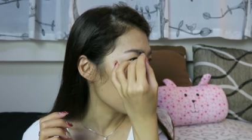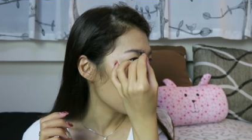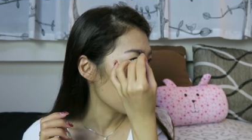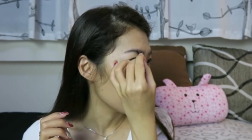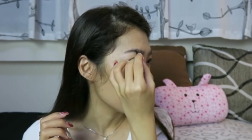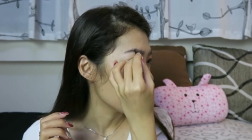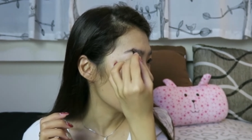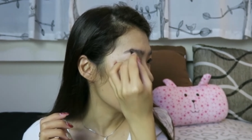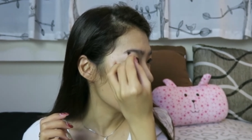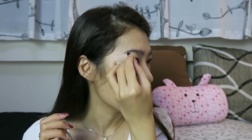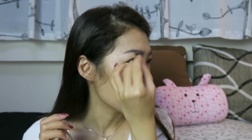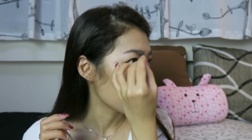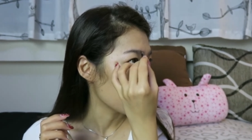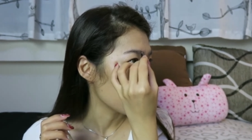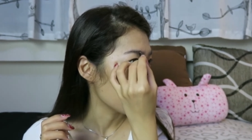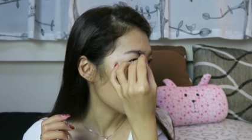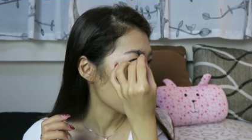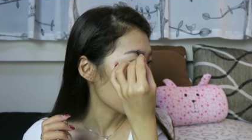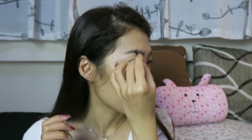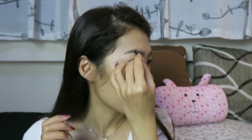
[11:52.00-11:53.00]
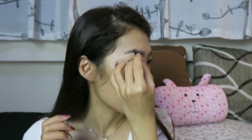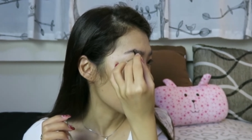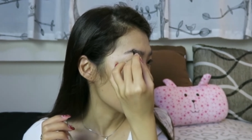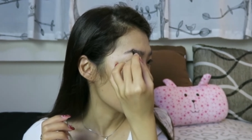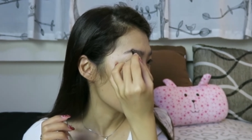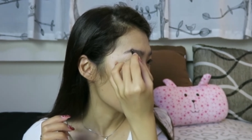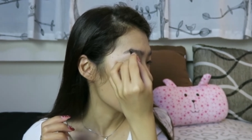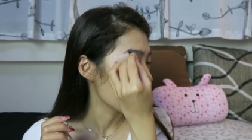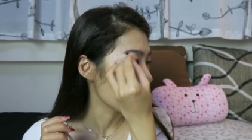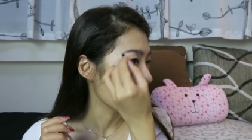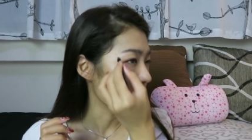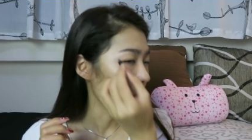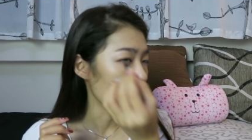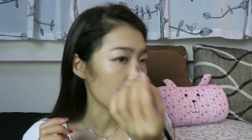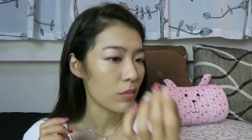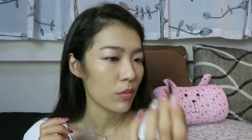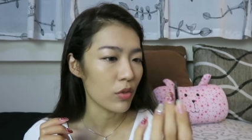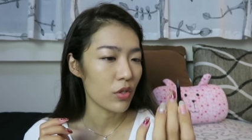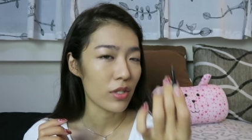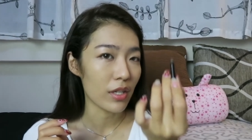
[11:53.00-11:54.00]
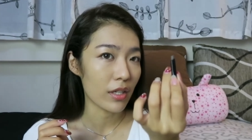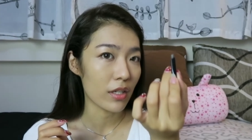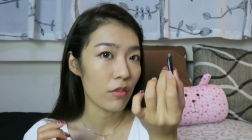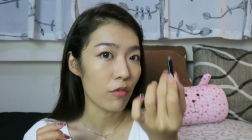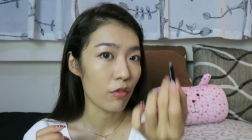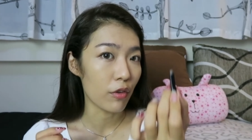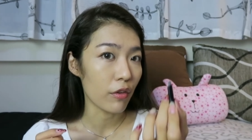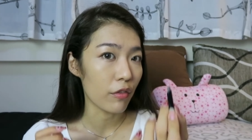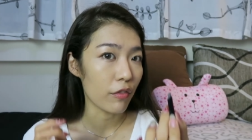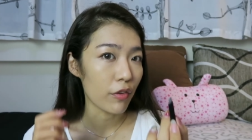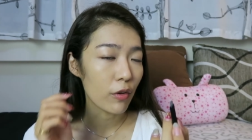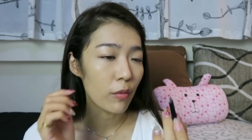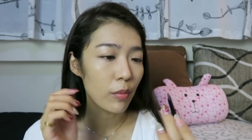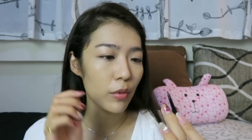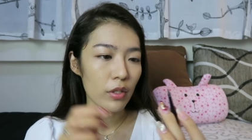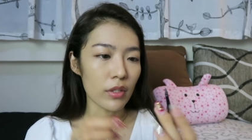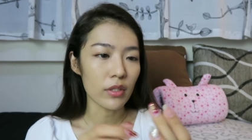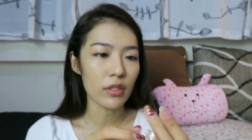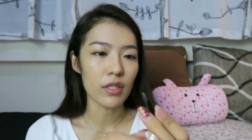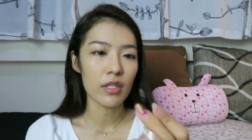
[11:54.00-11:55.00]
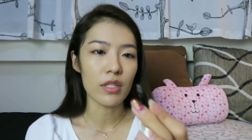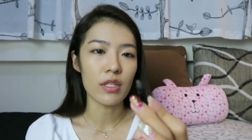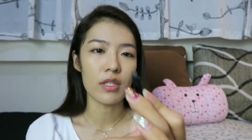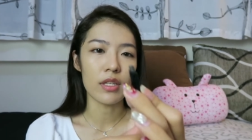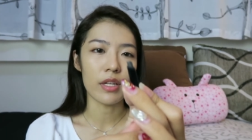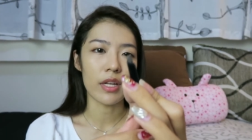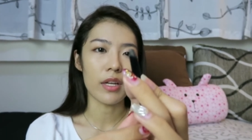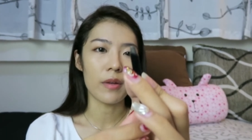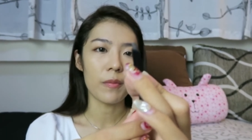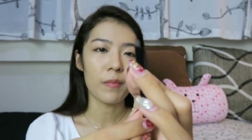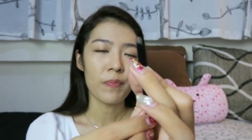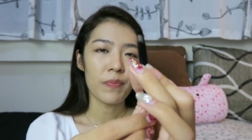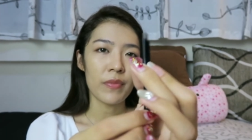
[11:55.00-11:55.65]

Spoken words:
wanted to try the cartridge one, which is like the refill, because it's like,